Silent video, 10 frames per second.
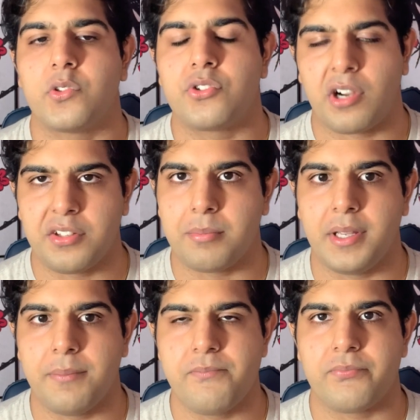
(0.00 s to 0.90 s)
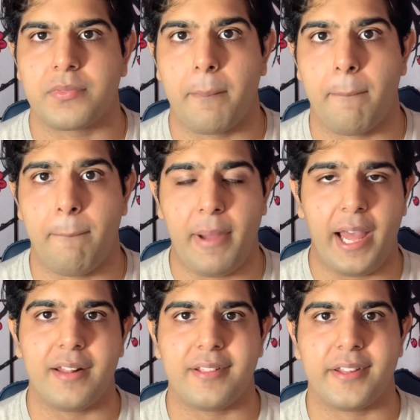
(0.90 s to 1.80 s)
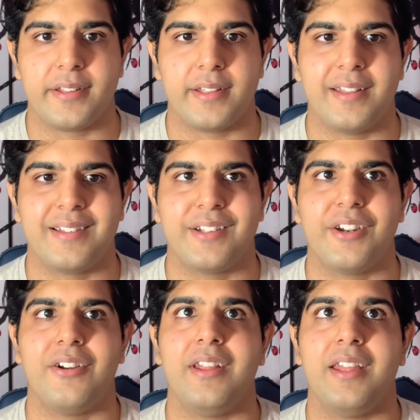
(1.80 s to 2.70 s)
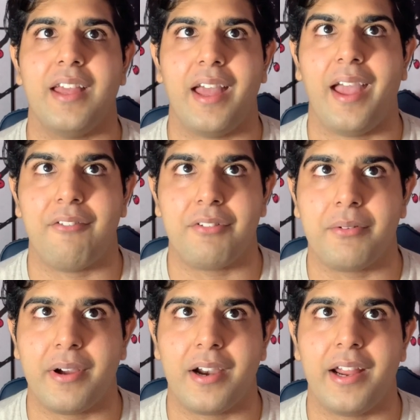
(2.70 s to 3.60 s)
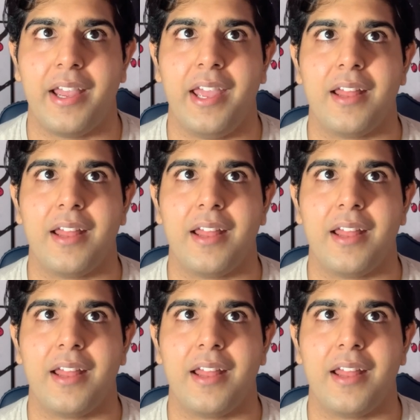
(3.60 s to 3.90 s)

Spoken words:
Trust me, math is literally everywhere.